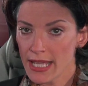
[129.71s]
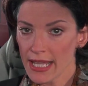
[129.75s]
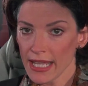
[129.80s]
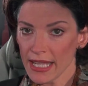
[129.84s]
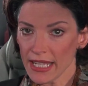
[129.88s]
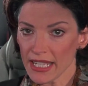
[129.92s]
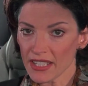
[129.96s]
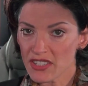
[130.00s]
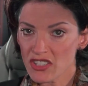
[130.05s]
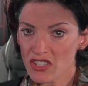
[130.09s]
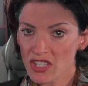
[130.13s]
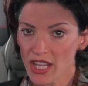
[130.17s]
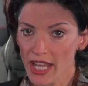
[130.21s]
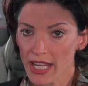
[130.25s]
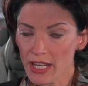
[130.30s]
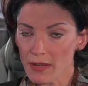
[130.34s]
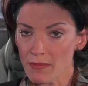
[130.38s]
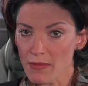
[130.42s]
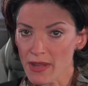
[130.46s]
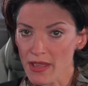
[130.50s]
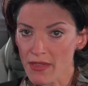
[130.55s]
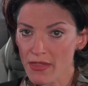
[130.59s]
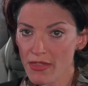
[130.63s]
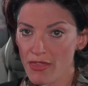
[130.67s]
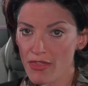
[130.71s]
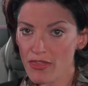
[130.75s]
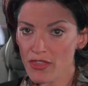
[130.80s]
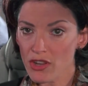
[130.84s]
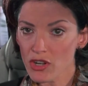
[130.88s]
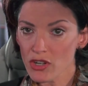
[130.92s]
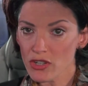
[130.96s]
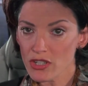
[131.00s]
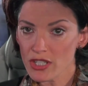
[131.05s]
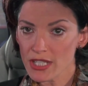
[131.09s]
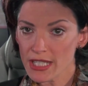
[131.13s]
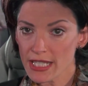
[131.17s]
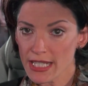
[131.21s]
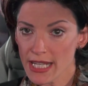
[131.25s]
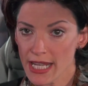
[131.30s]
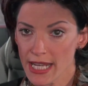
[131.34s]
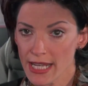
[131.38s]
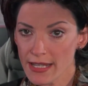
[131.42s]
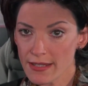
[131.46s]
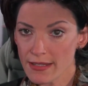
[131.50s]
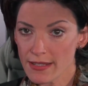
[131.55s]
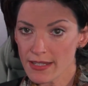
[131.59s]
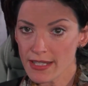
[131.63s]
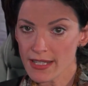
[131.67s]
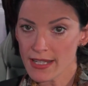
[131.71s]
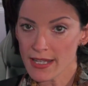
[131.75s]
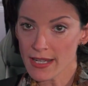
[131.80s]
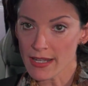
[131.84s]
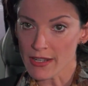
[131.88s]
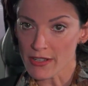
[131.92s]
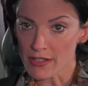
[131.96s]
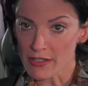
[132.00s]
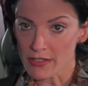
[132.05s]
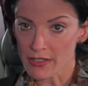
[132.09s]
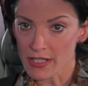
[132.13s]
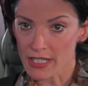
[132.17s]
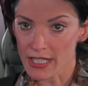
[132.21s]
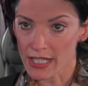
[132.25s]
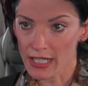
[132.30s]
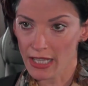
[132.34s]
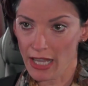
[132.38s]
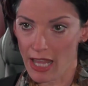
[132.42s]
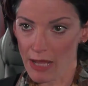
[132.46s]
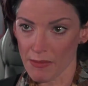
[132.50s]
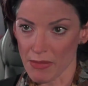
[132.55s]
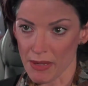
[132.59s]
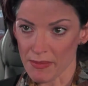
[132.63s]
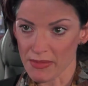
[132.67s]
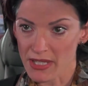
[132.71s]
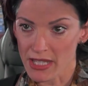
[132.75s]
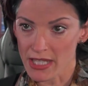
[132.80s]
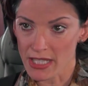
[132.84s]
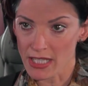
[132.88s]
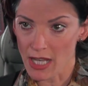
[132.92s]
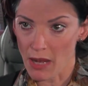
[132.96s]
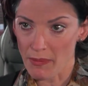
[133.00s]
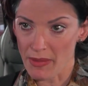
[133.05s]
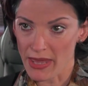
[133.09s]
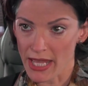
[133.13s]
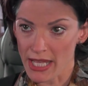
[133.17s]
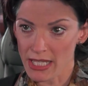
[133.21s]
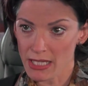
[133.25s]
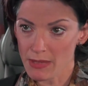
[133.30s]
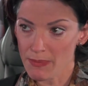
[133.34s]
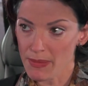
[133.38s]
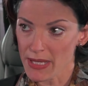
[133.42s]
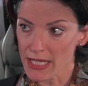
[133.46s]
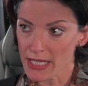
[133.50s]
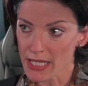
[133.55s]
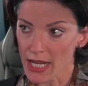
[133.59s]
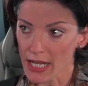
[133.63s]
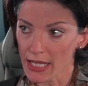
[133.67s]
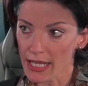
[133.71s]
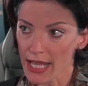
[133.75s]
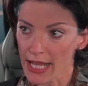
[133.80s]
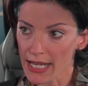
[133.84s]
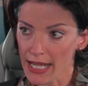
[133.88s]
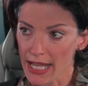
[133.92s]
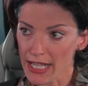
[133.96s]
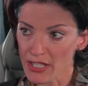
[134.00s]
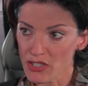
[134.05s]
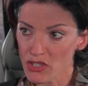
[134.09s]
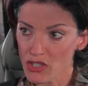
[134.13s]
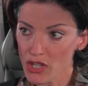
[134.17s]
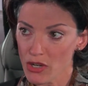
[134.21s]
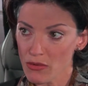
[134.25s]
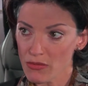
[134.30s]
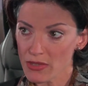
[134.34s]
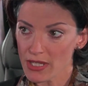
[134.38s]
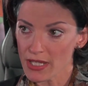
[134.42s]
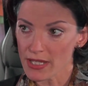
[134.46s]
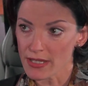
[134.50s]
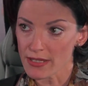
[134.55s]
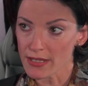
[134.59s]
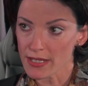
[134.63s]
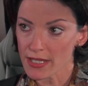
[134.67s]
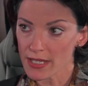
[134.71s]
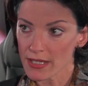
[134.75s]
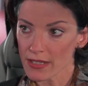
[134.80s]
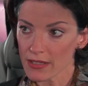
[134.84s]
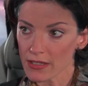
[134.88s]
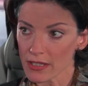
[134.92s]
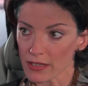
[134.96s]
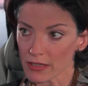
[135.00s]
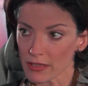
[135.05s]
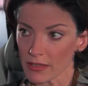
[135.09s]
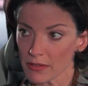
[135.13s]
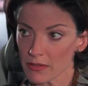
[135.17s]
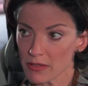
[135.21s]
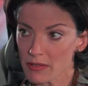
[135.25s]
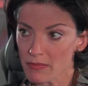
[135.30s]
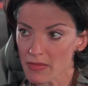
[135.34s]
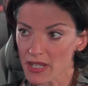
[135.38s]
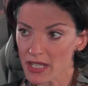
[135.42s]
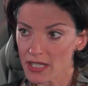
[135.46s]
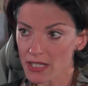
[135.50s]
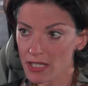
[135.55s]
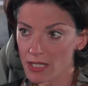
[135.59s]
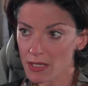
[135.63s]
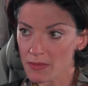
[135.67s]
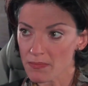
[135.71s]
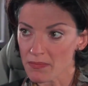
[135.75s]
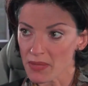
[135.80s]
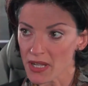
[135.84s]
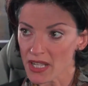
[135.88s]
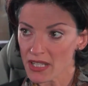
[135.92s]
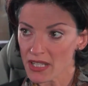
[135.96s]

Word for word: It's taken me 13 years to climb up to the top of that speed dial, and I don't intend to lose my spot